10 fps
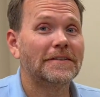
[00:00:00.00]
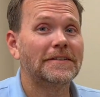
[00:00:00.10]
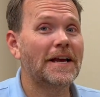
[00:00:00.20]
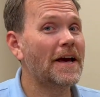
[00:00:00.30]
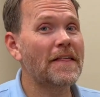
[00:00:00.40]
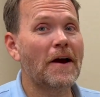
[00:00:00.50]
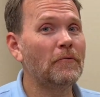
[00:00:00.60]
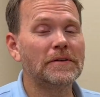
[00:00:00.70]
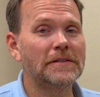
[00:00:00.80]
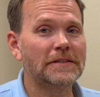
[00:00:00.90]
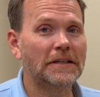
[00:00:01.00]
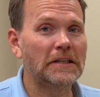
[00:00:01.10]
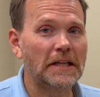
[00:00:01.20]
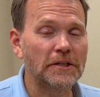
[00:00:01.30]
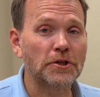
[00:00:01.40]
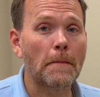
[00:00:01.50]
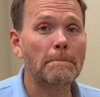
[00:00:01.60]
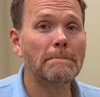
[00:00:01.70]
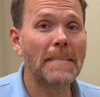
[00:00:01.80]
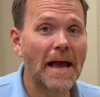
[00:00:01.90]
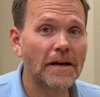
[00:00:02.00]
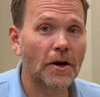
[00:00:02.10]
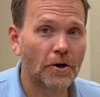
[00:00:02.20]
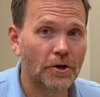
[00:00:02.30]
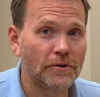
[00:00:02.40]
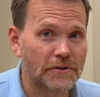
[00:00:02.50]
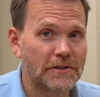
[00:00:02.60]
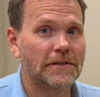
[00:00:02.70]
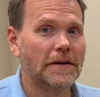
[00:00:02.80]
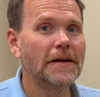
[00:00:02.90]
Yeah, that wasn't a glitch, megahertz.